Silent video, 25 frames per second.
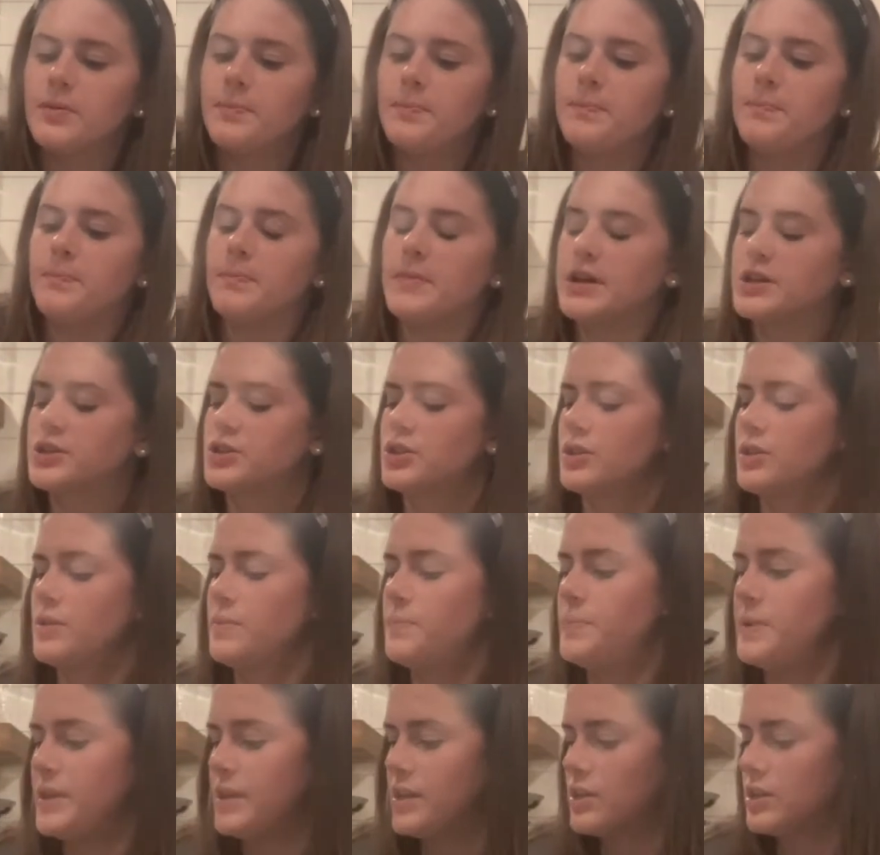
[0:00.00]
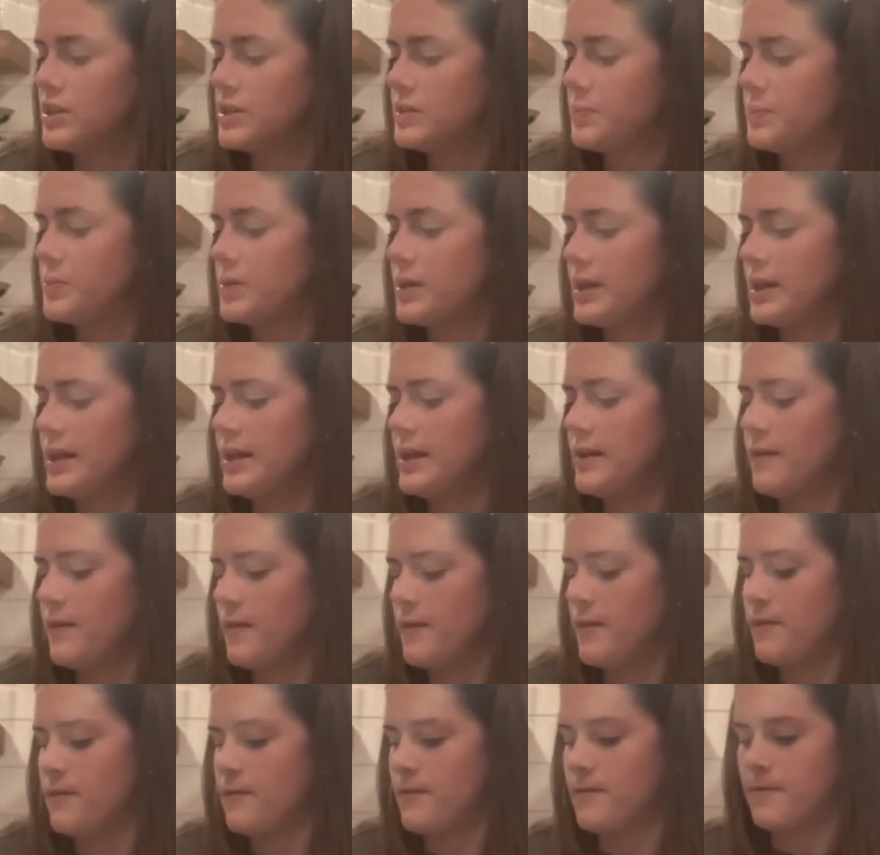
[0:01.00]
Make sure the beater is pretty
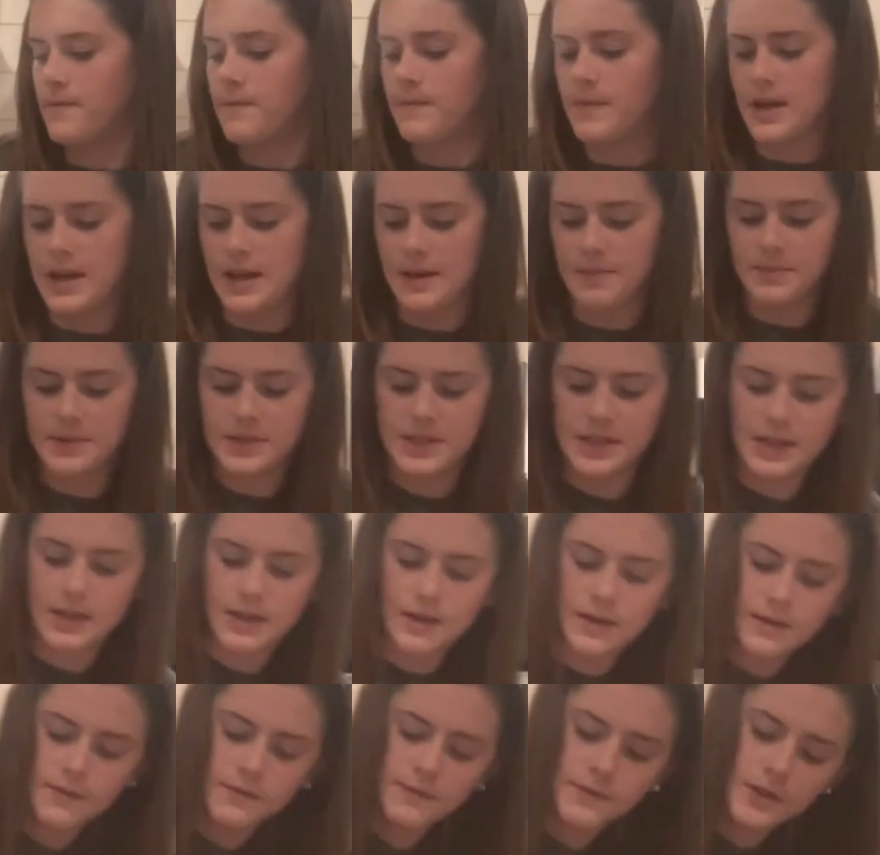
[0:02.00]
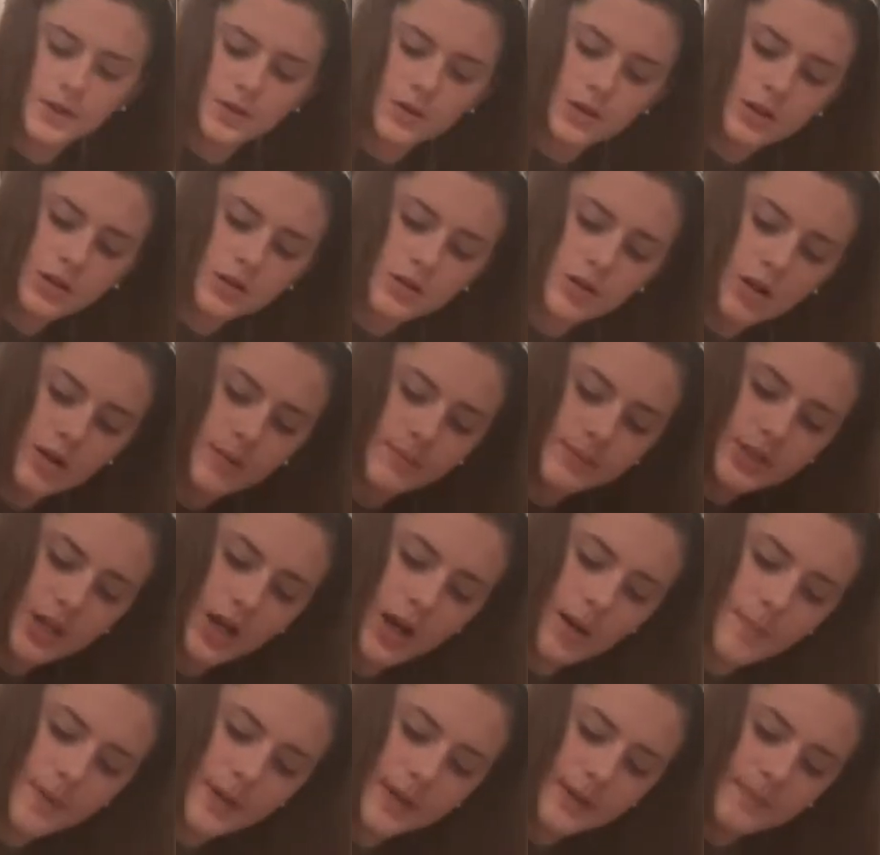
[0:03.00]
empty of your crumb
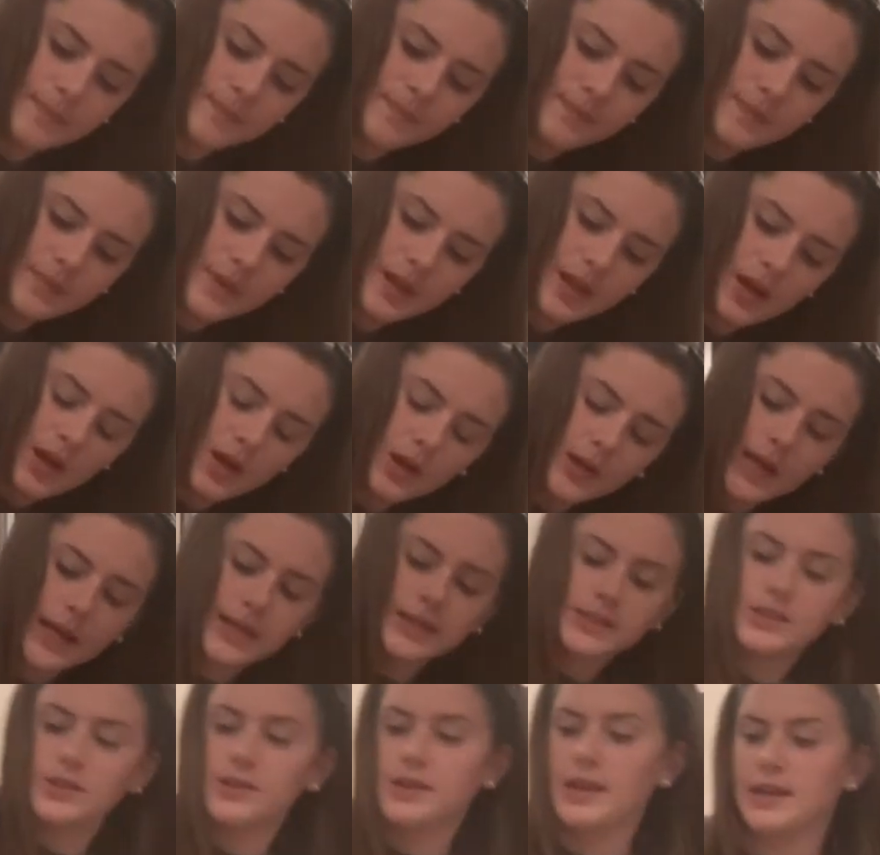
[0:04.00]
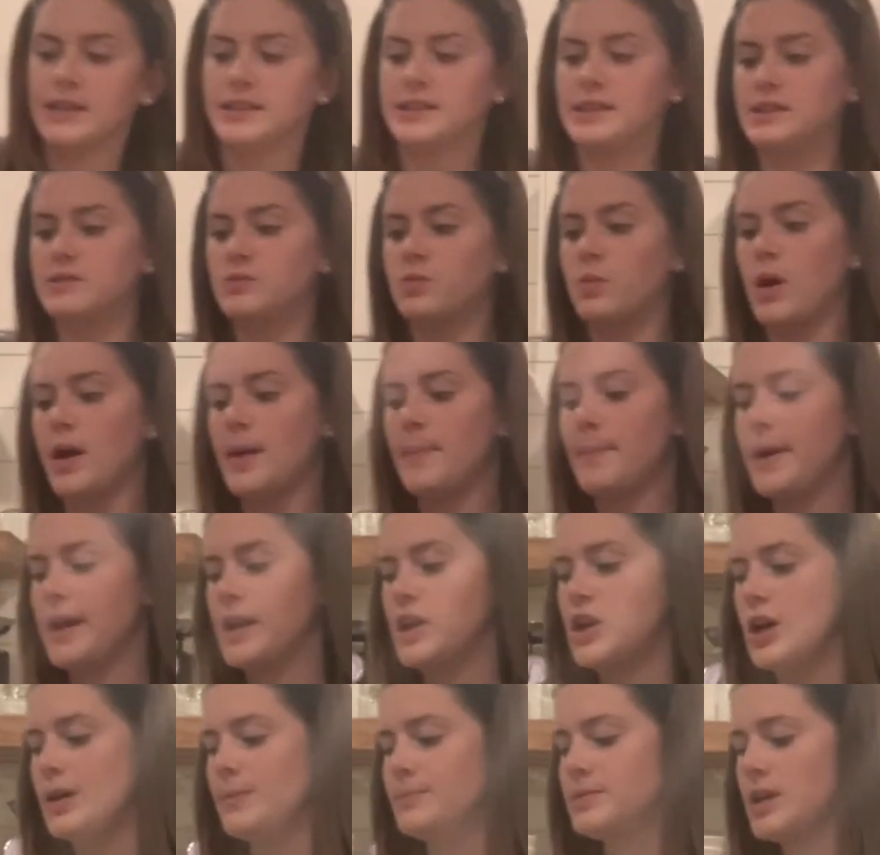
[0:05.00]
topping. Okay, so this is what my
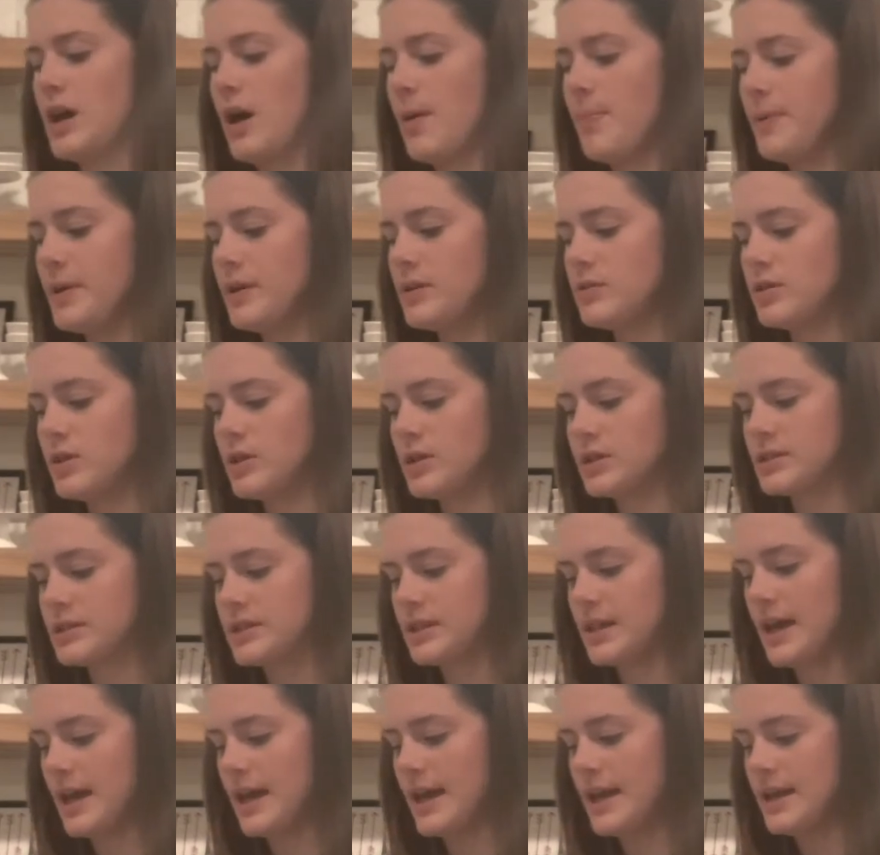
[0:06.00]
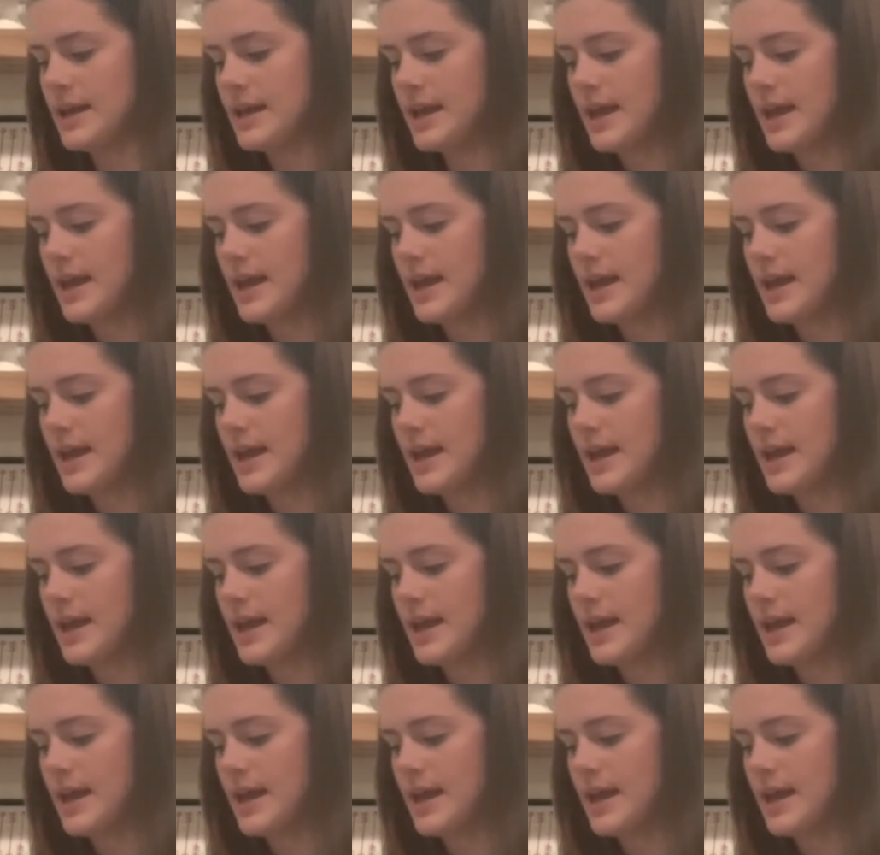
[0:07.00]
crumb topping looks like.